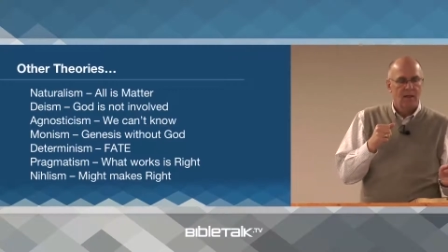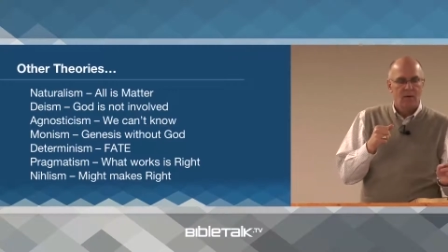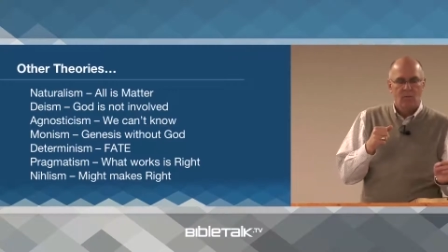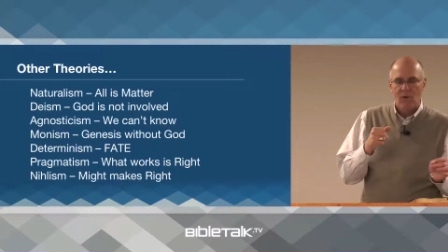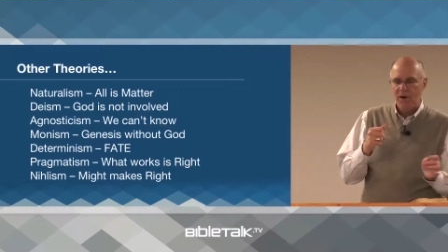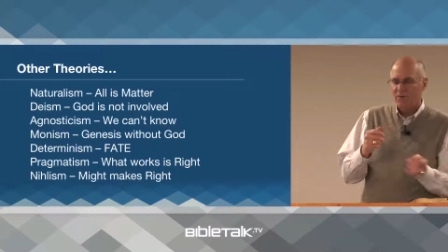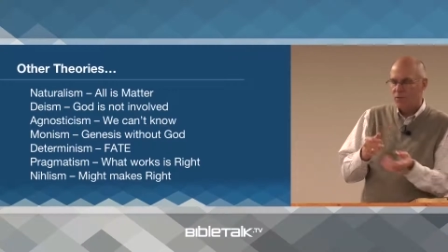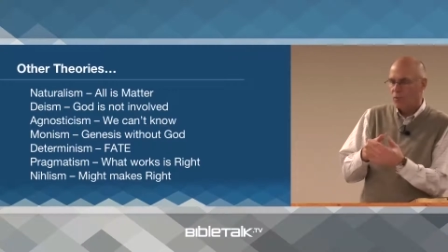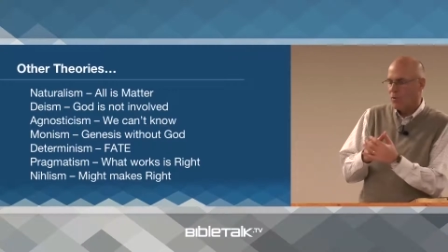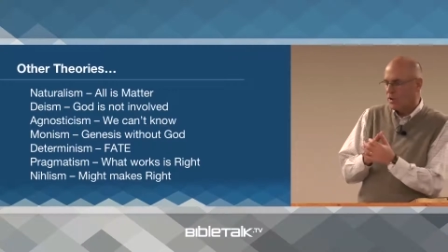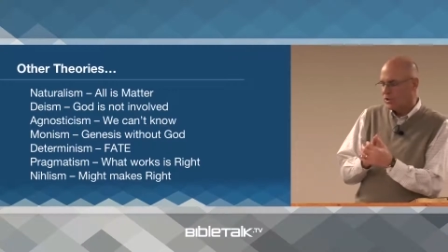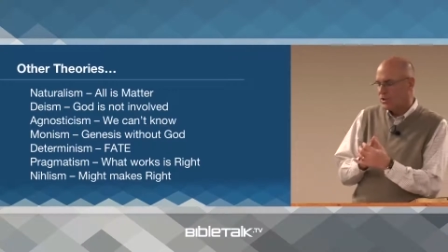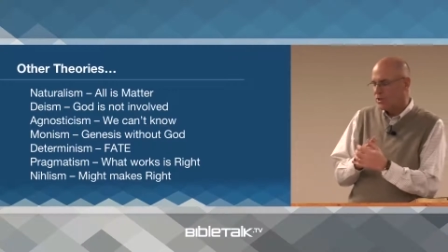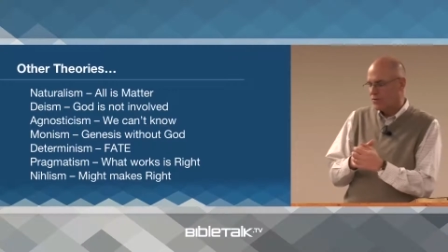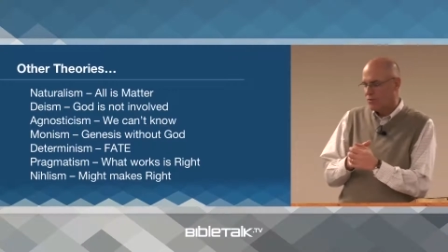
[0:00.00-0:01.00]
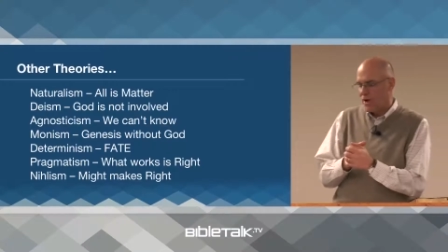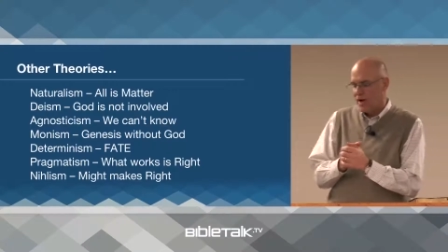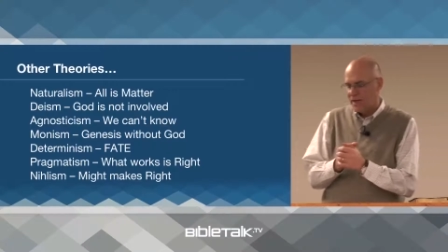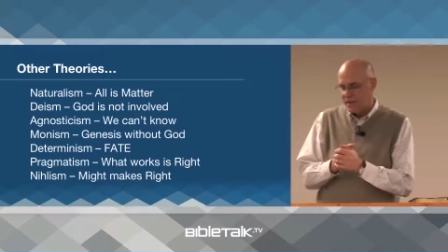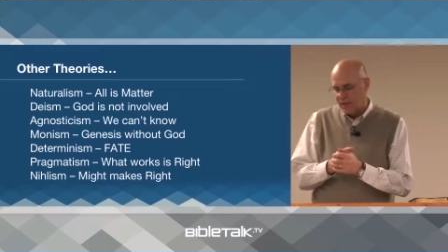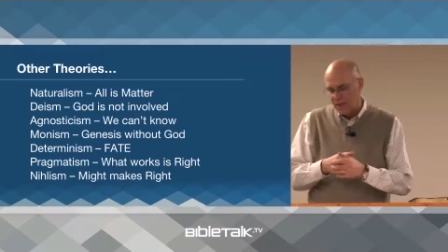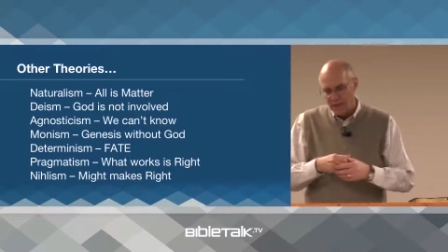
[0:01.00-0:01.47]
Whatever works is
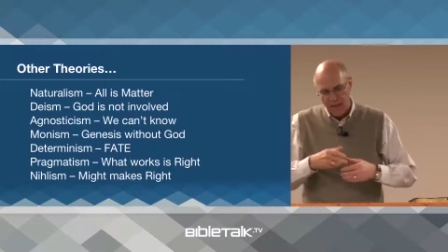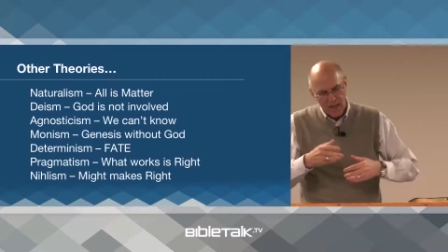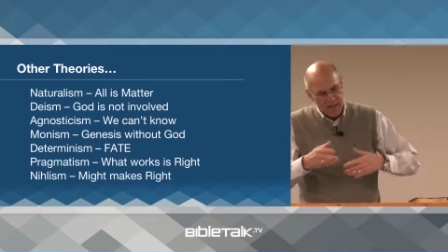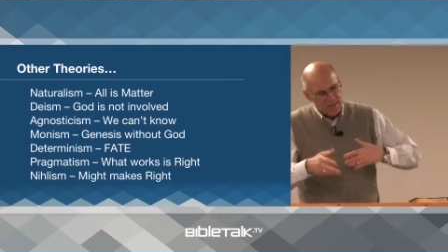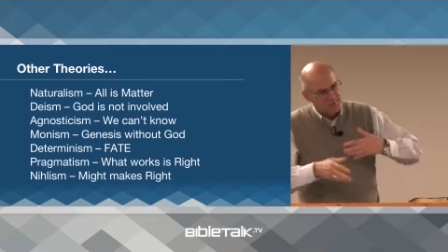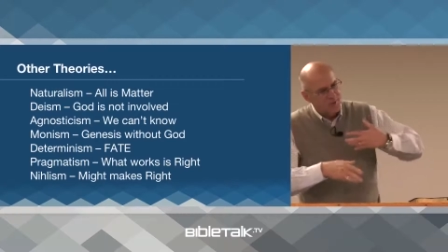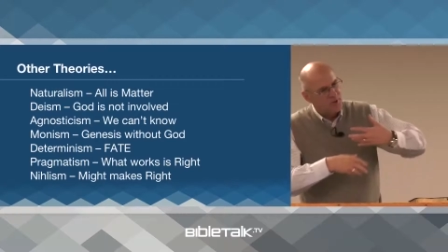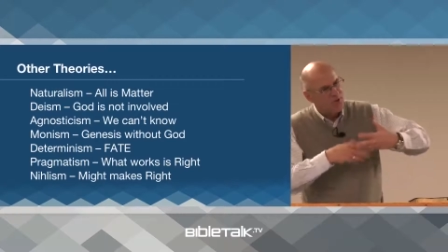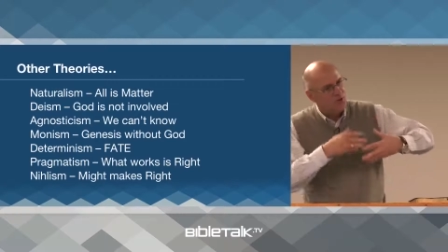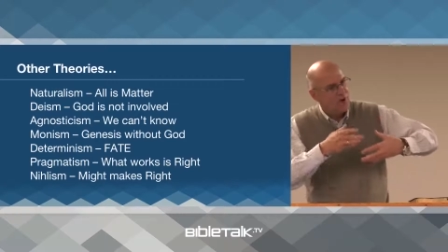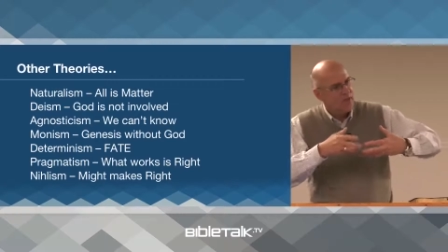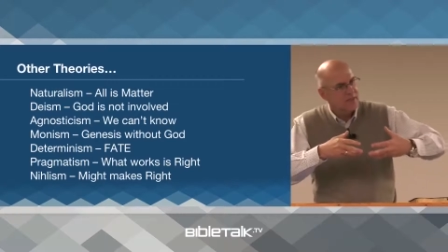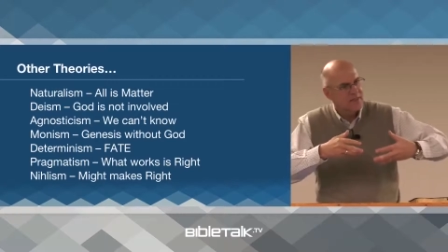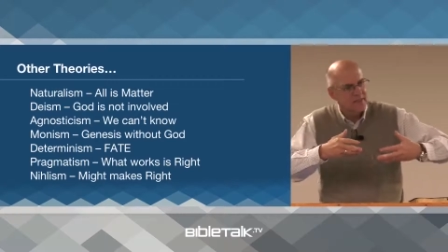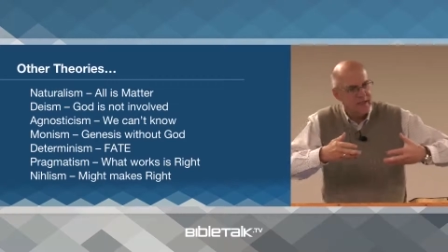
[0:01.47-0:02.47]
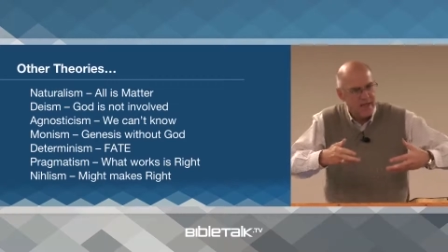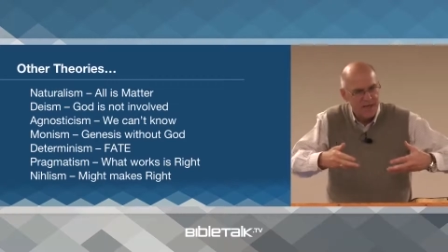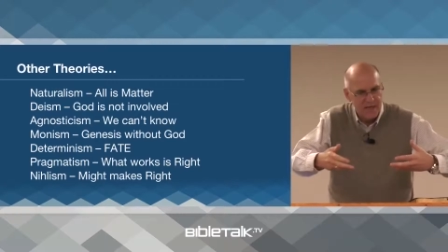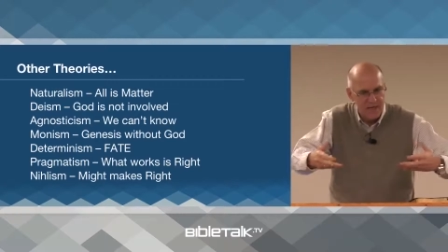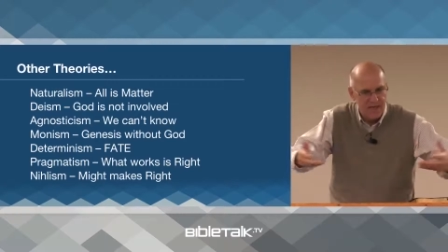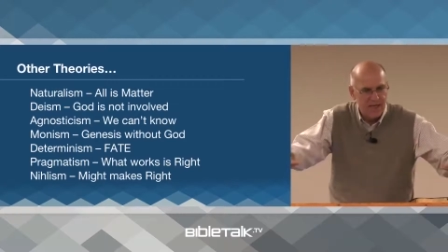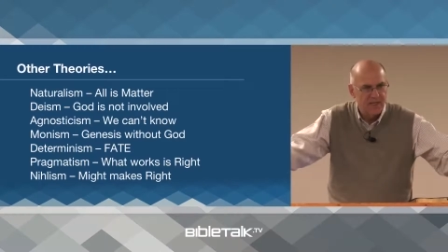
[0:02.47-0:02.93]
right has been
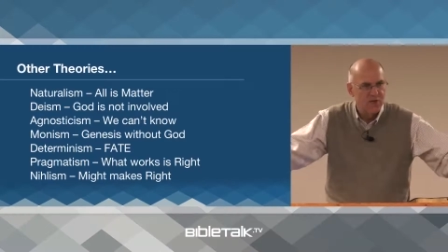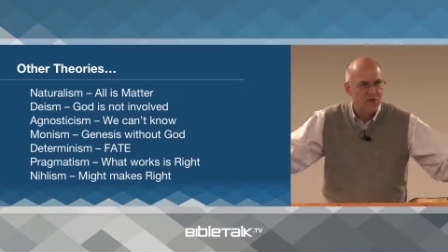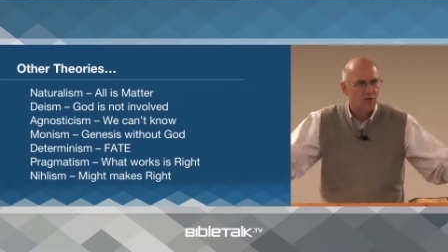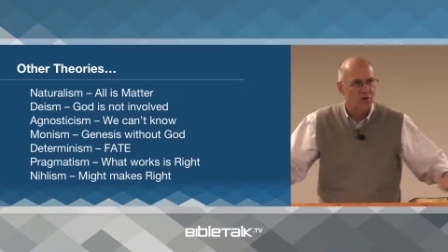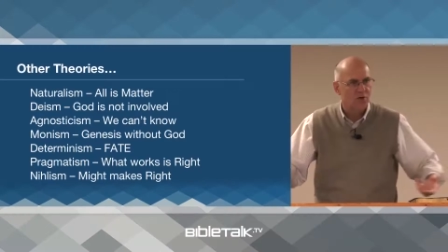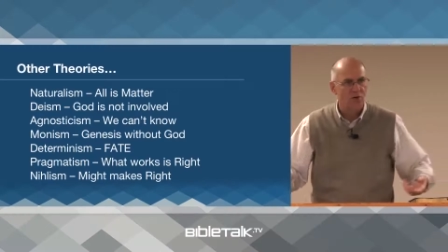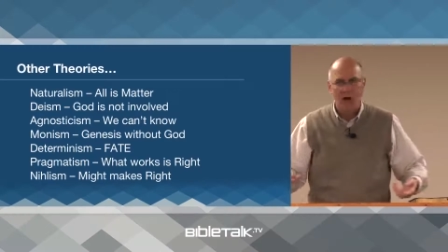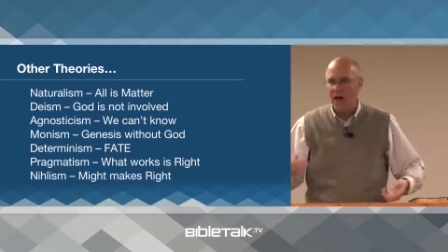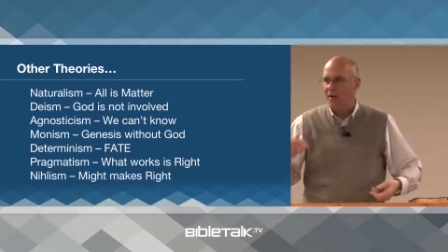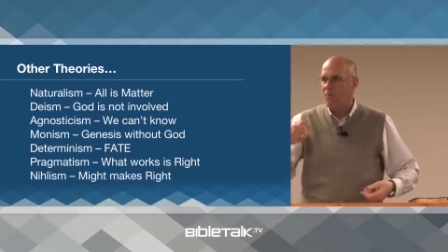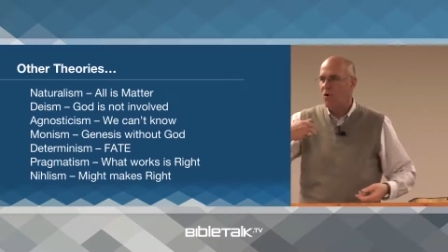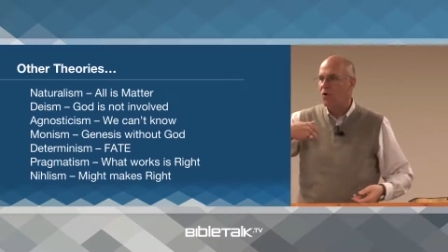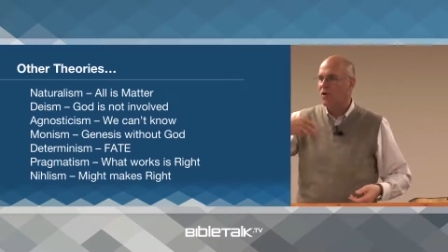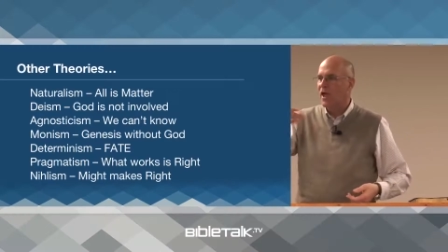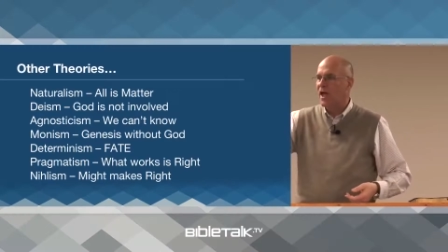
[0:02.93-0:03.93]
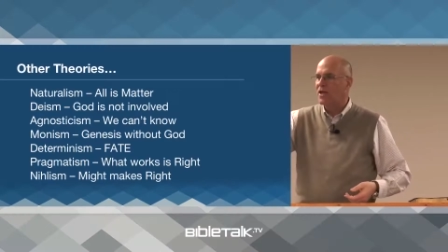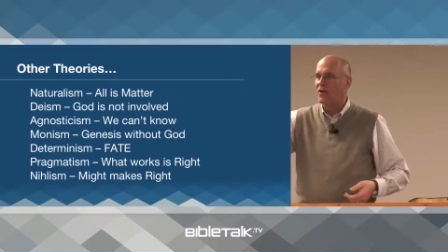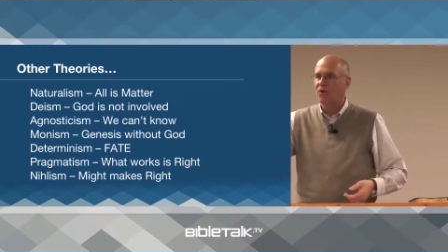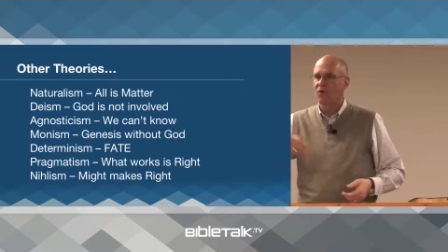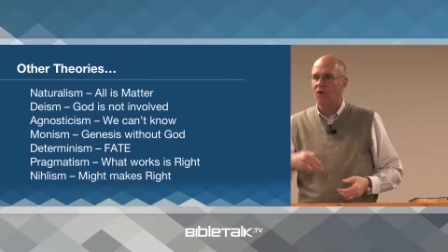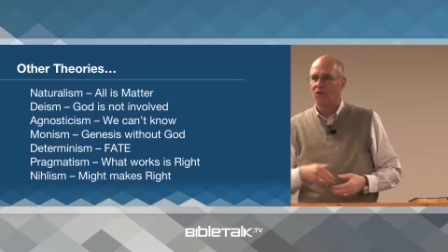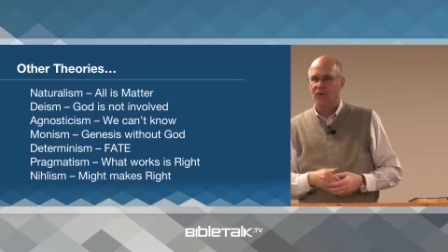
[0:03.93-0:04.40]
translated into, I'm okay,
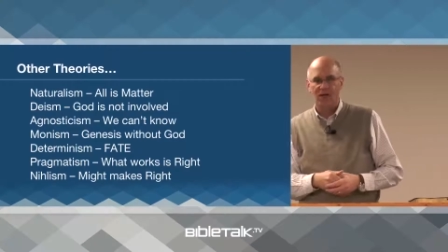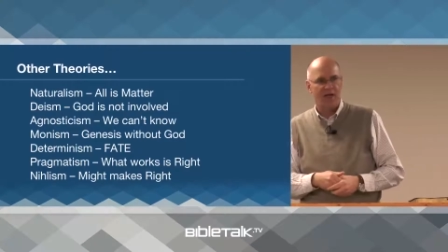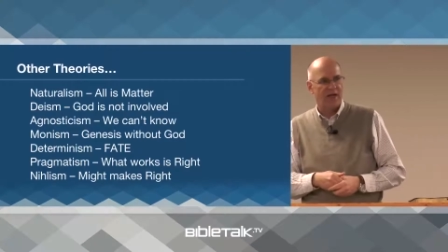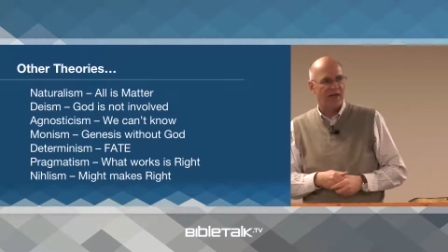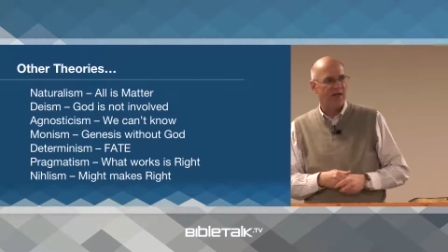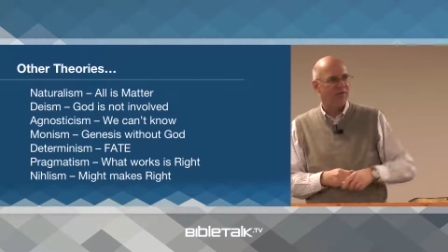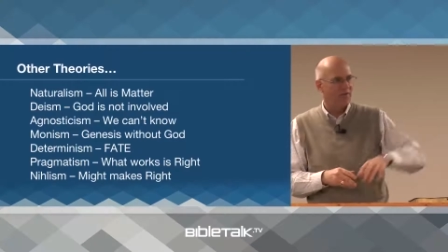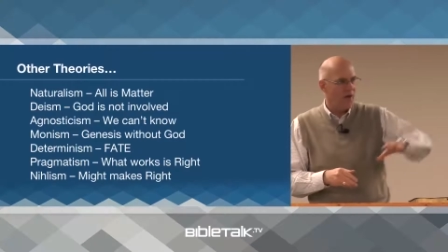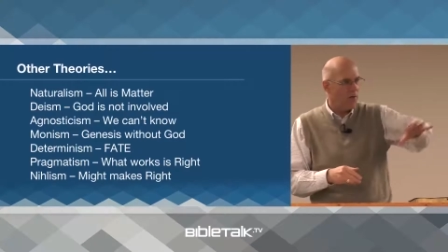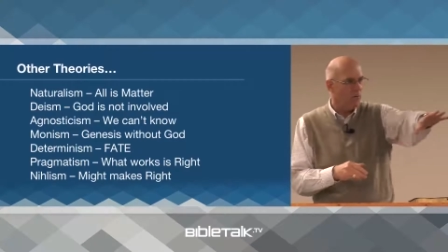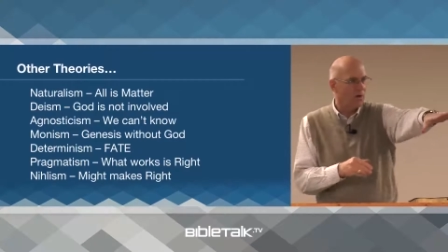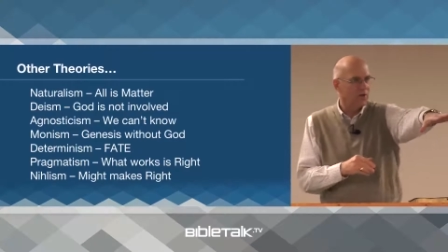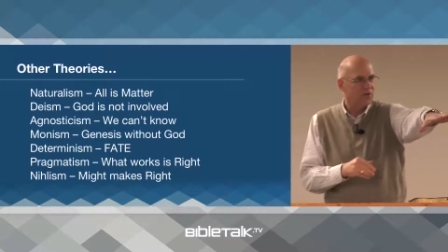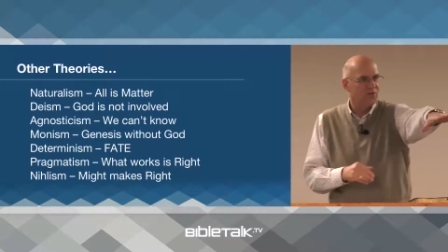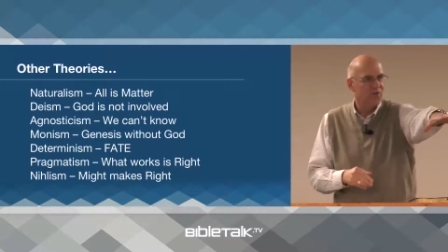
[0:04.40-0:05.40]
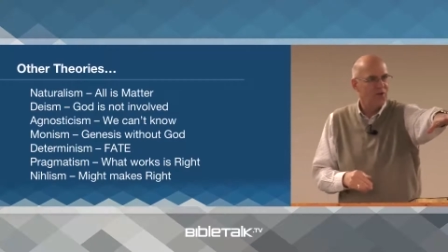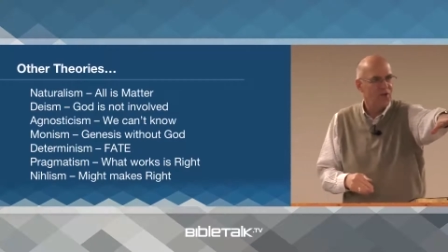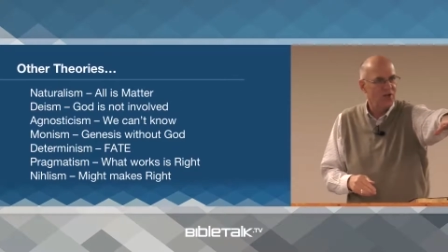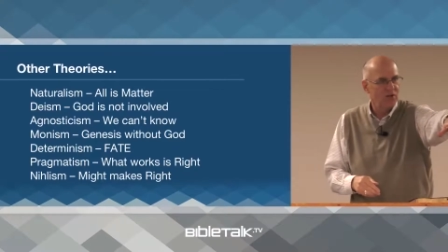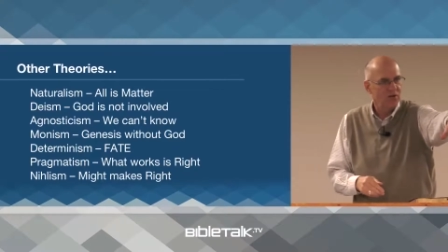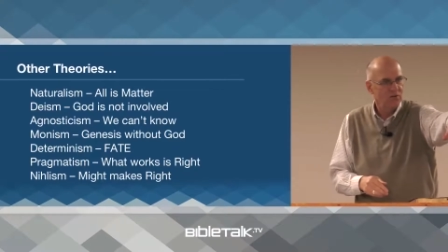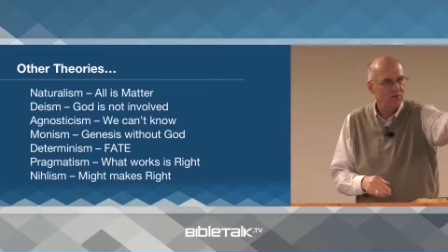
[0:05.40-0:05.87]
you're okay. If that works for
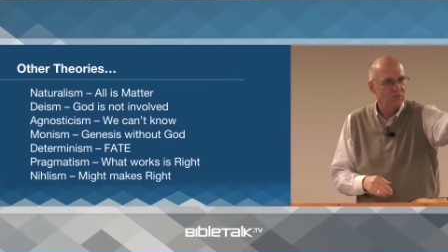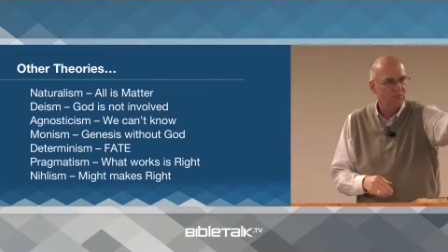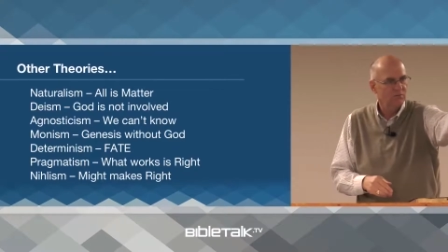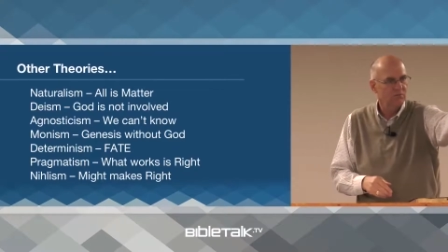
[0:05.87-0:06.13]
you,